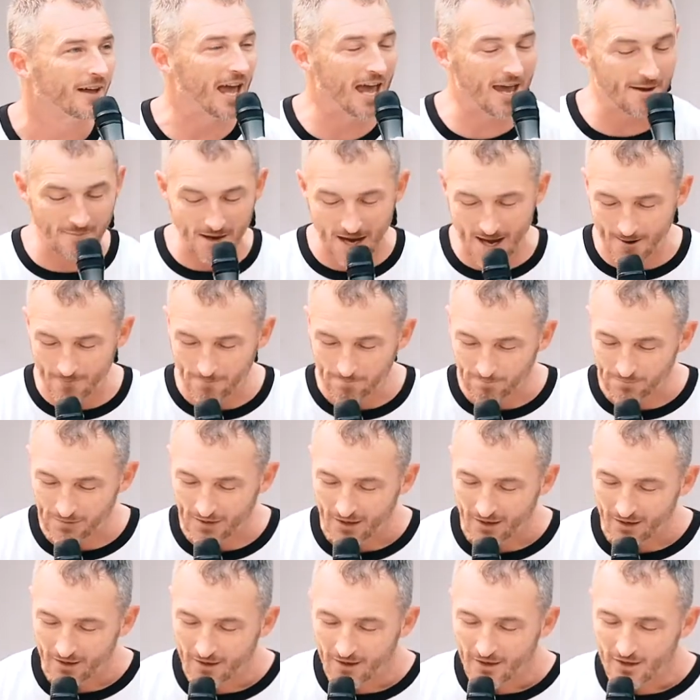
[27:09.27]
Amen.
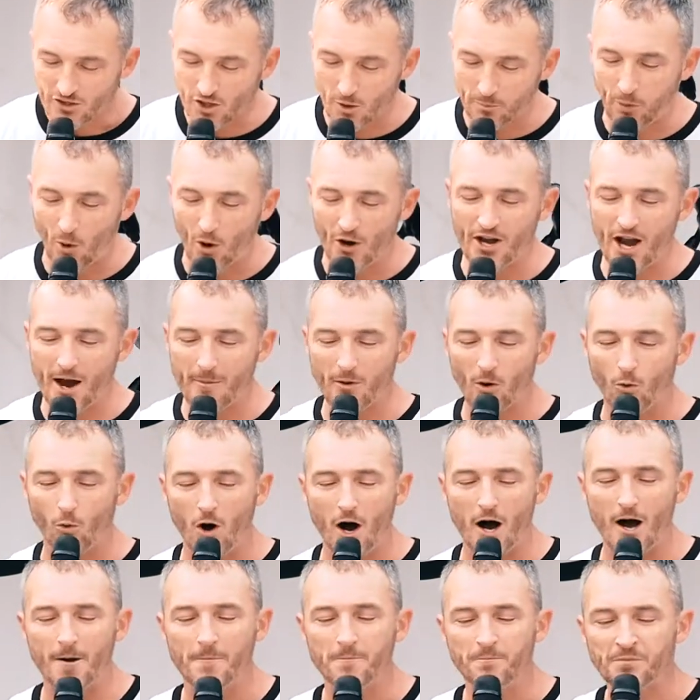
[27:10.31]
So, point number
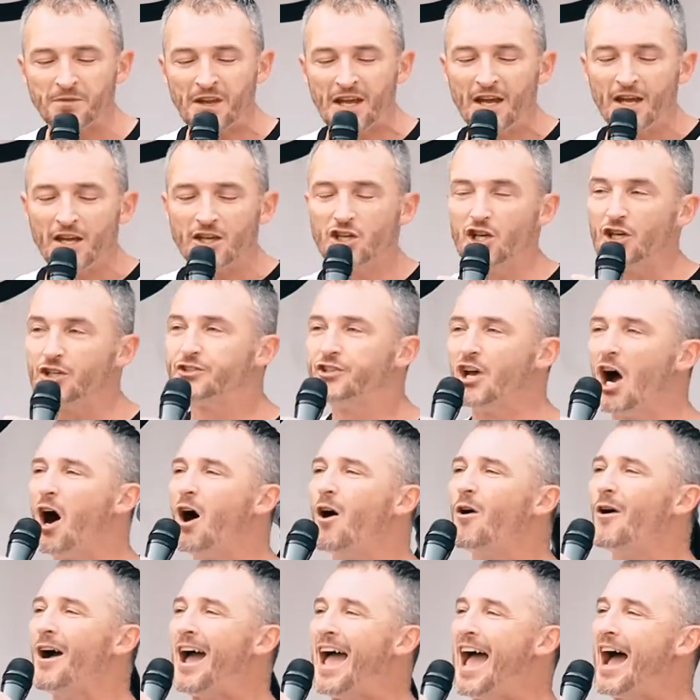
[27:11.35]
one, you
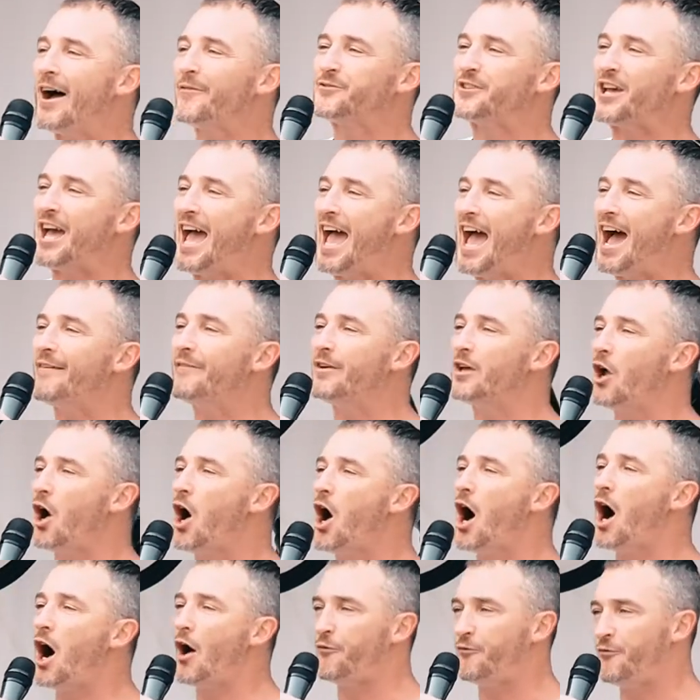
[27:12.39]
don't have to have it
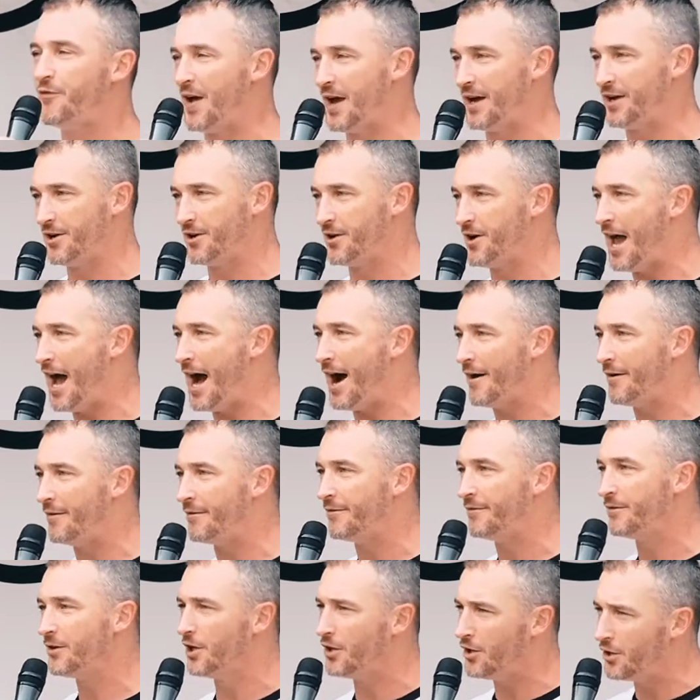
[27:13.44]
all figured out.
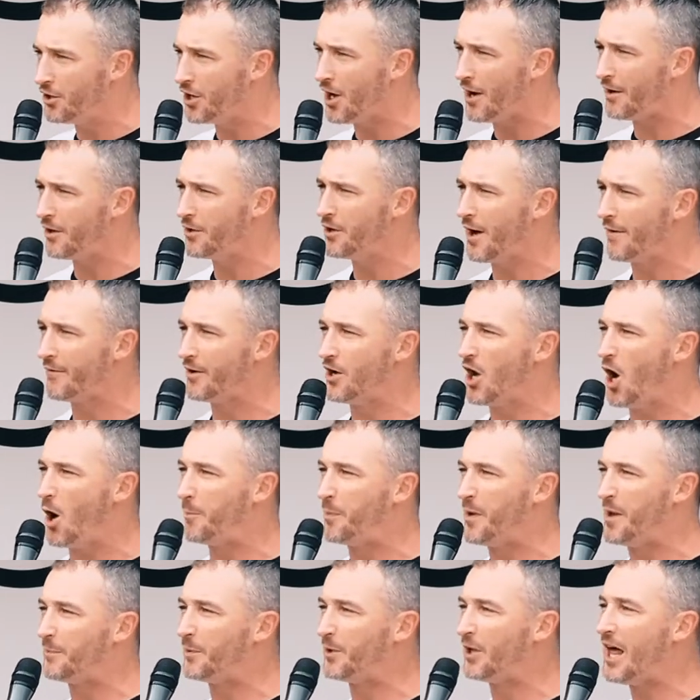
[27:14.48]
You, you, you, ever know
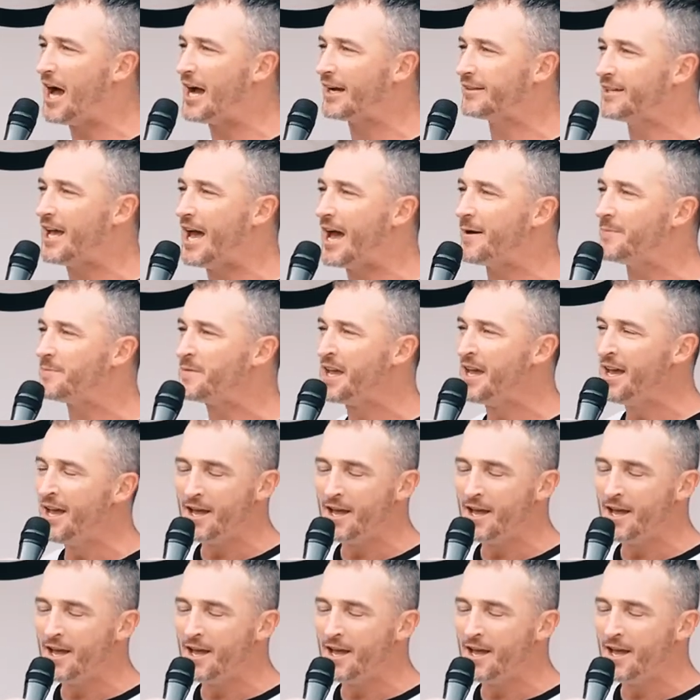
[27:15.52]
people like that?